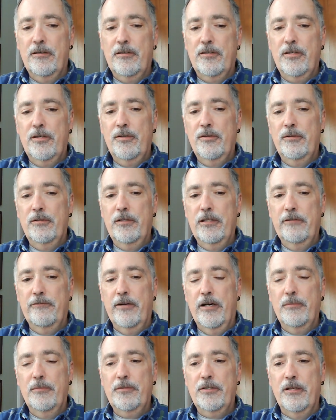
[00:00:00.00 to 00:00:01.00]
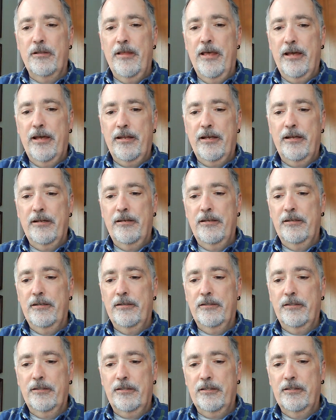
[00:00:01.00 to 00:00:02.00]
to live up to that
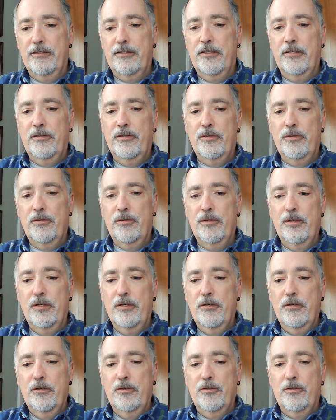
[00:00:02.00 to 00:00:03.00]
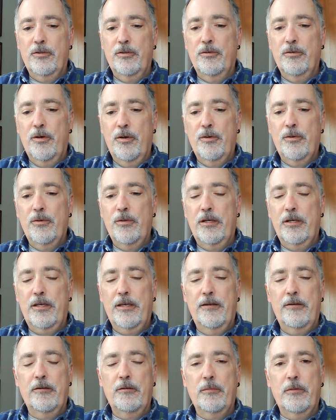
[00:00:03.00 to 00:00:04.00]
ideal and continue to grow the
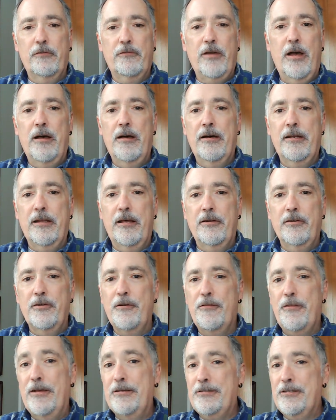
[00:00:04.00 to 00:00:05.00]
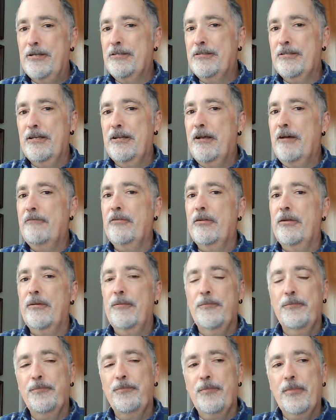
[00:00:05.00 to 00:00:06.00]
kingdom of God on earth as it is in heaven.
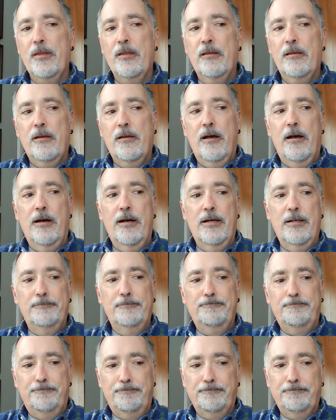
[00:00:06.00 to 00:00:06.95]
Um,